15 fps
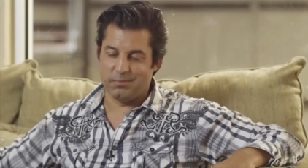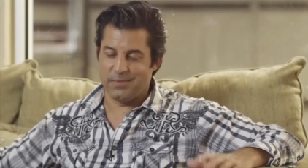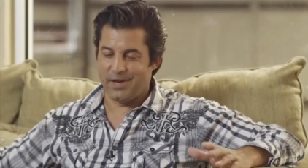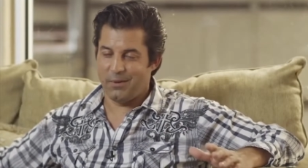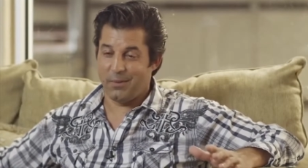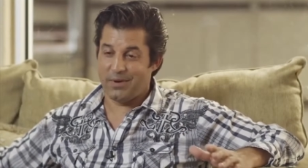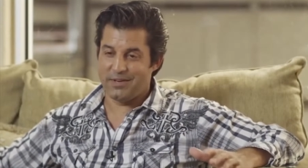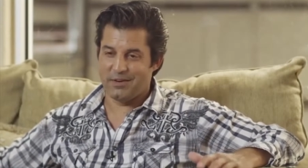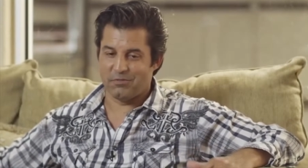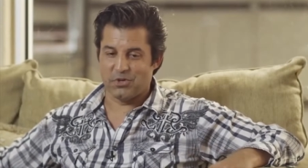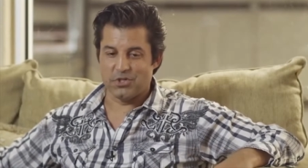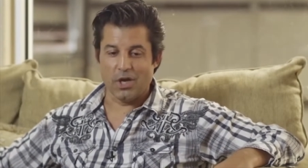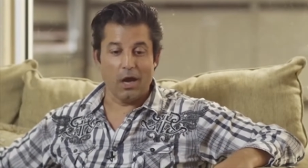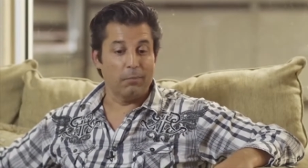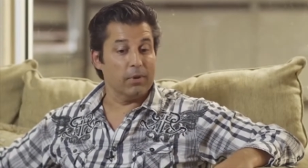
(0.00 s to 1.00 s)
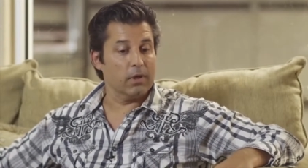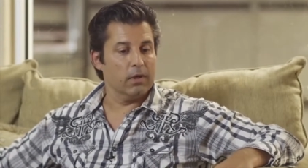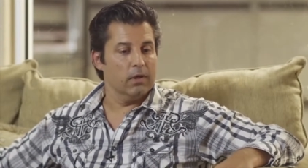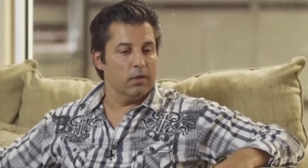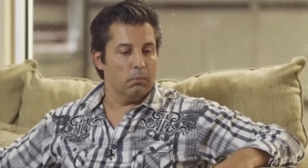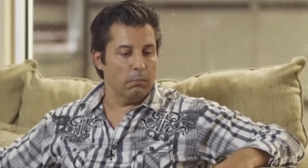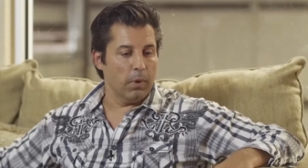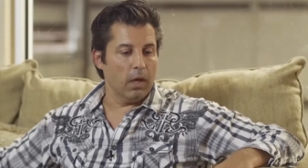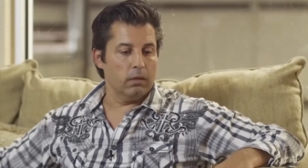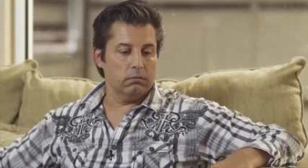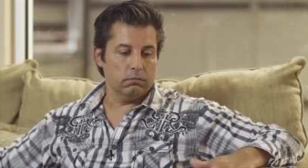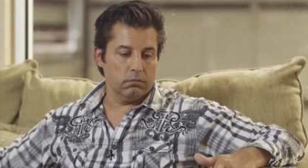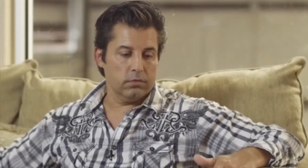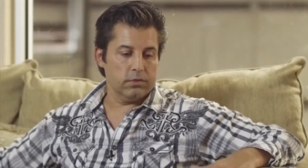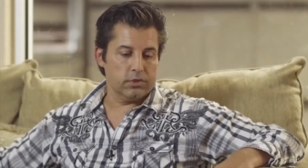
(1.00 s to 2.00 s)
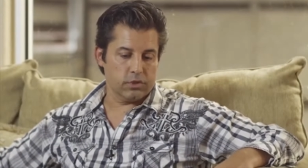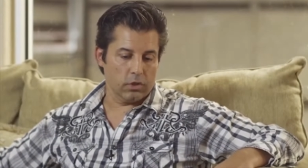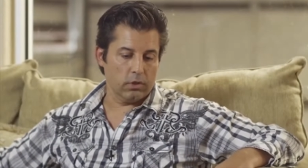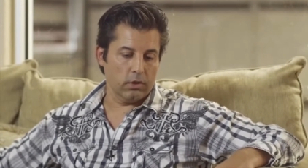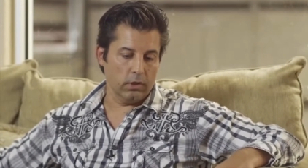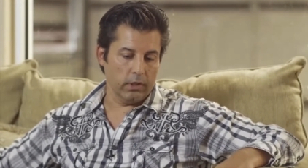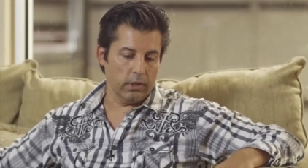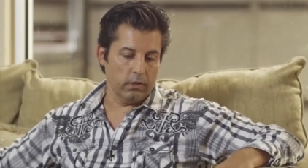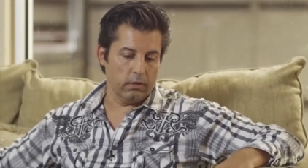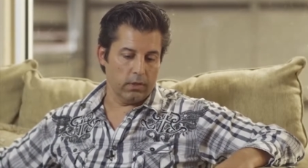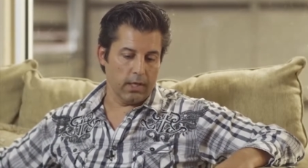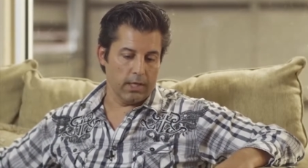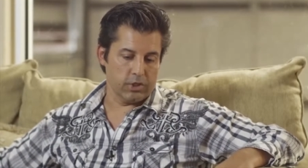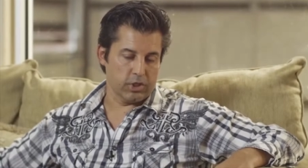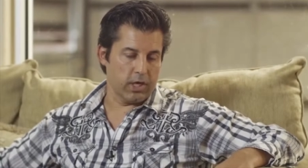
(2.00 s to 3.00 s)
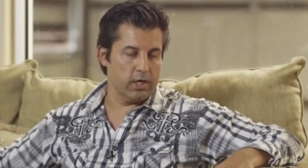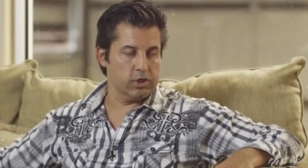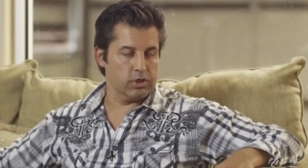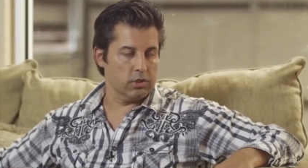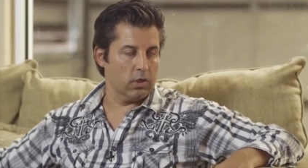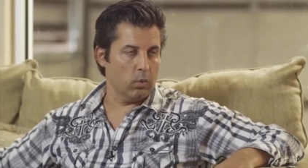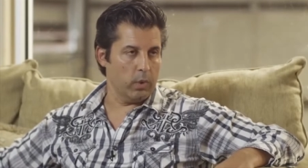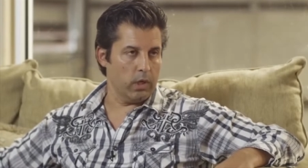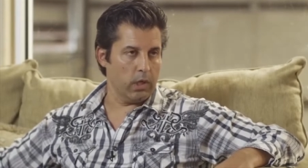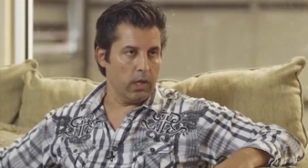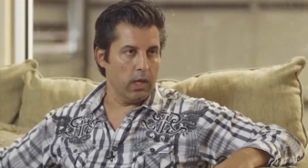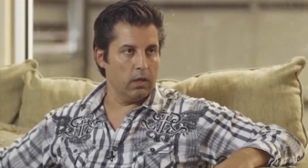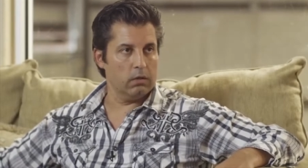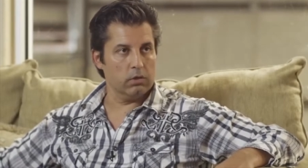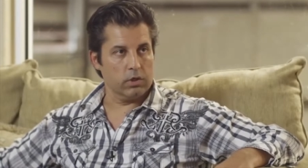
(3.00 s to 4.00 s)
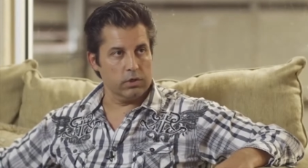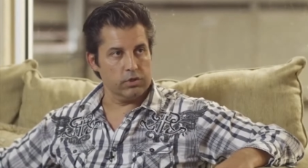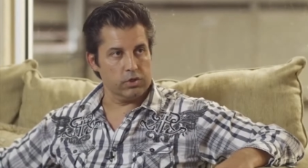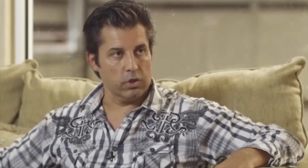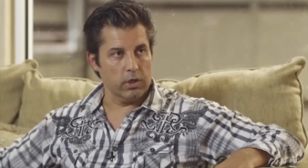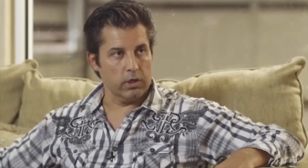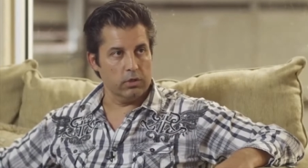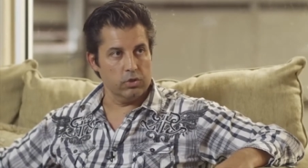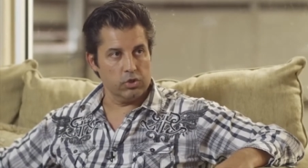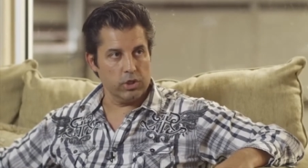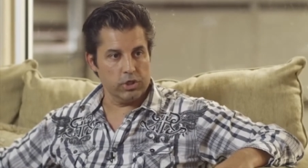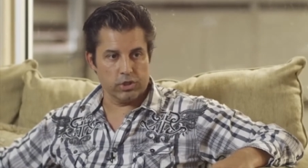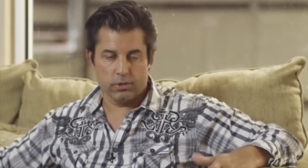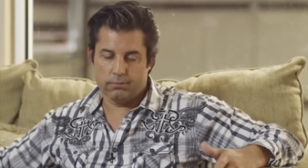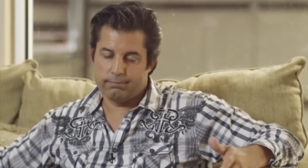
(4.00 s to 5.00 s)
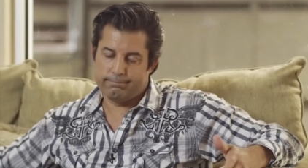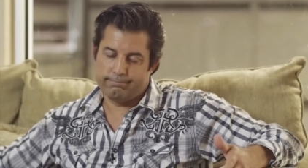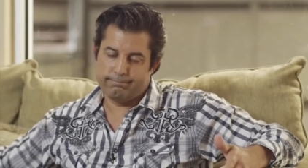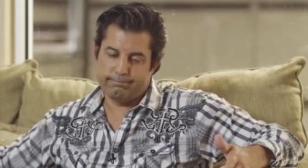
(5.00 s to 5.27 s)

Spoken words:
anyway, different topic. But certainly the education that we get concerning nutrition